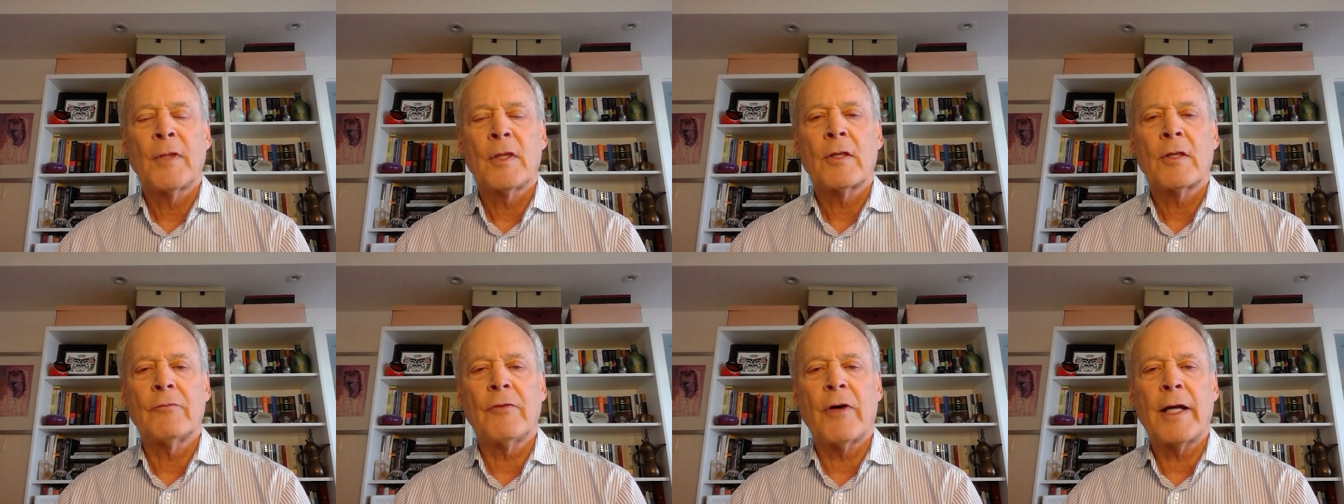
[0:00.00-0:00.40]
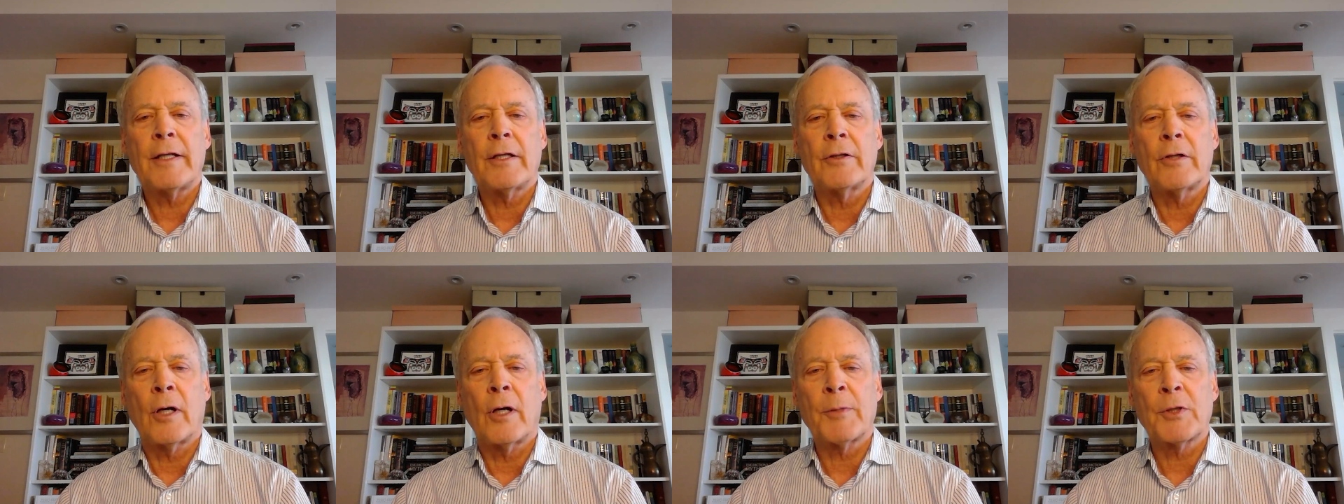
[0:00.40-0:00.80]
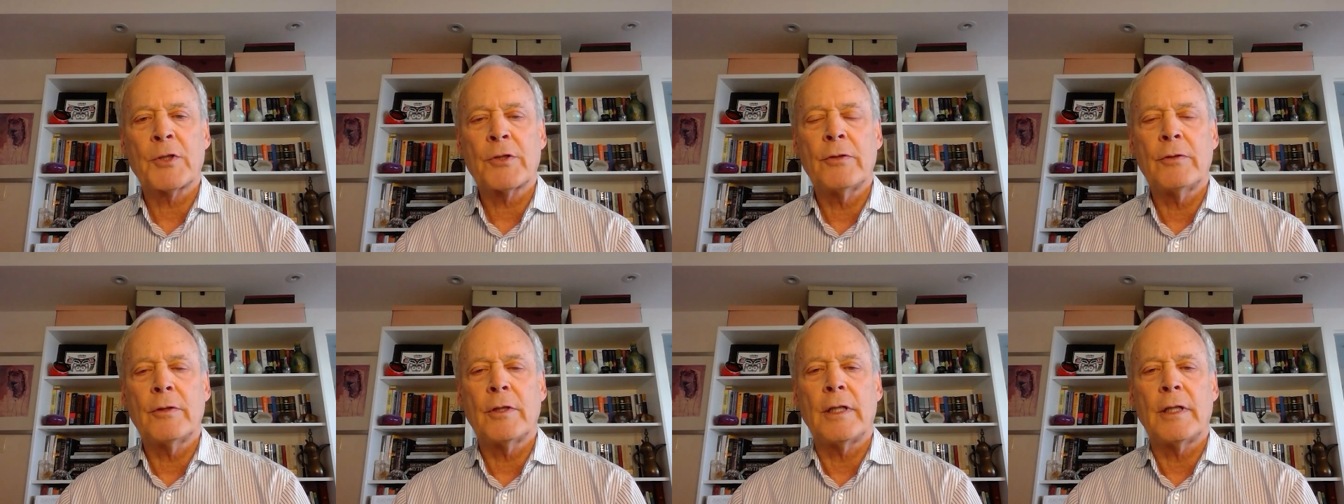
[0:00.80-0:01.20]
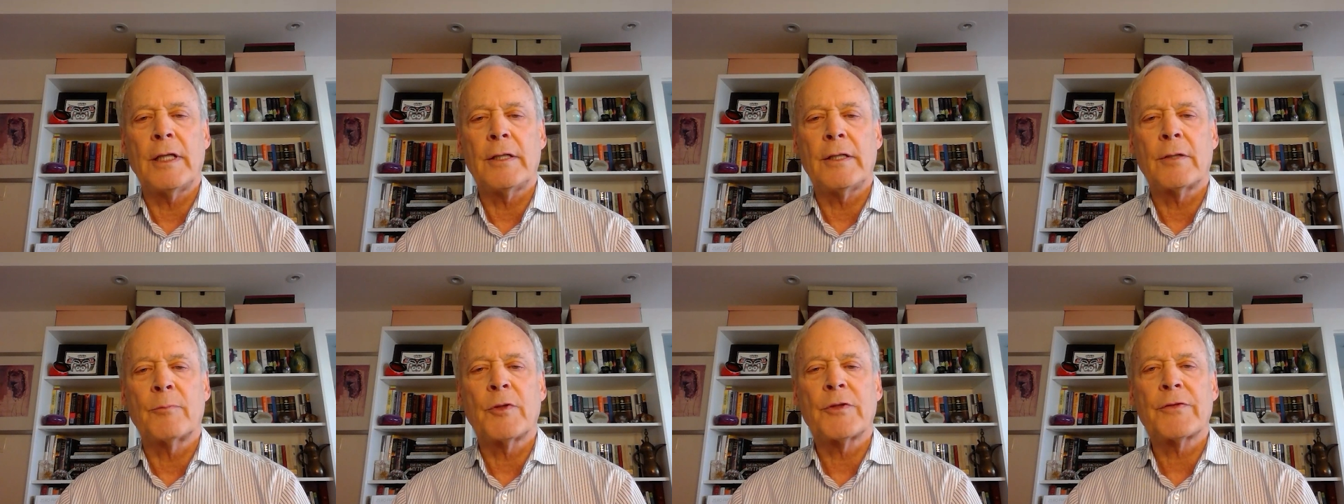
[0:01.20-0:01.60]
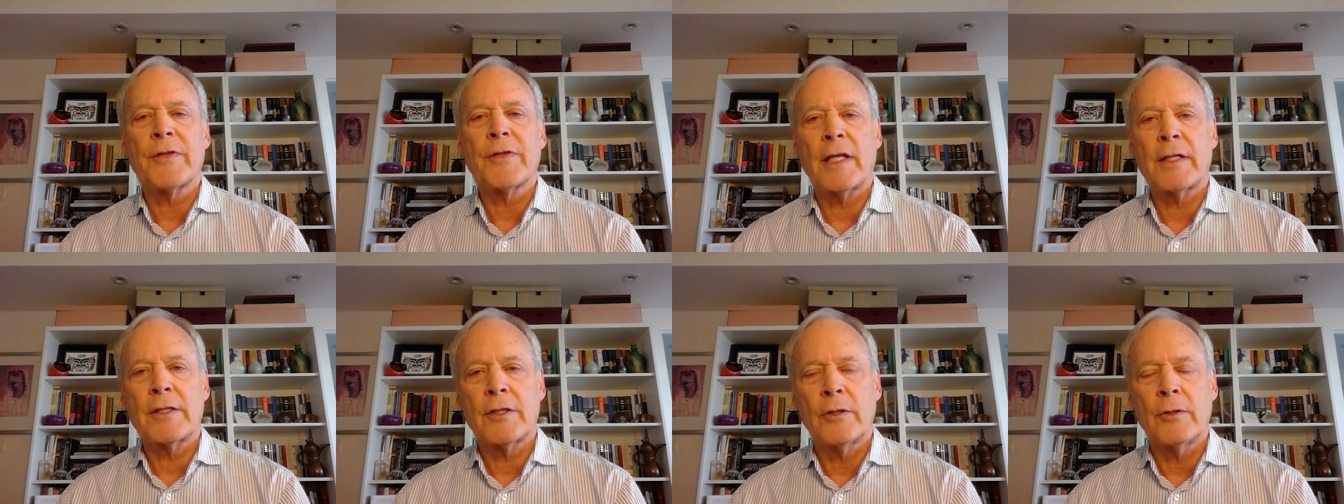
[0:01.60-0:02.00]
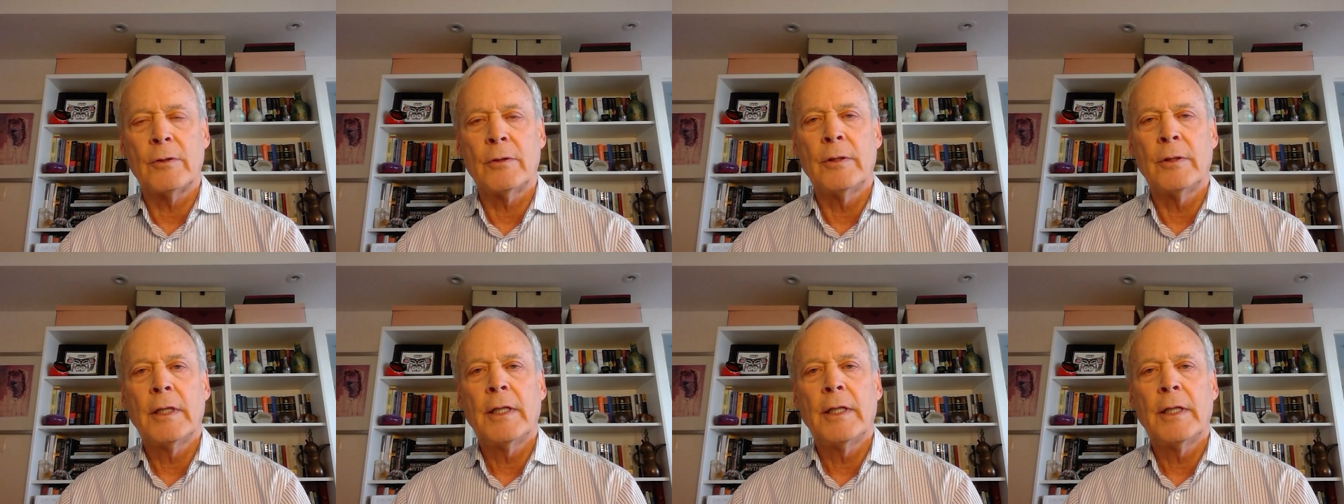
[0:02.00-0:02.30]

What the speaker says: to find an opportunity to present you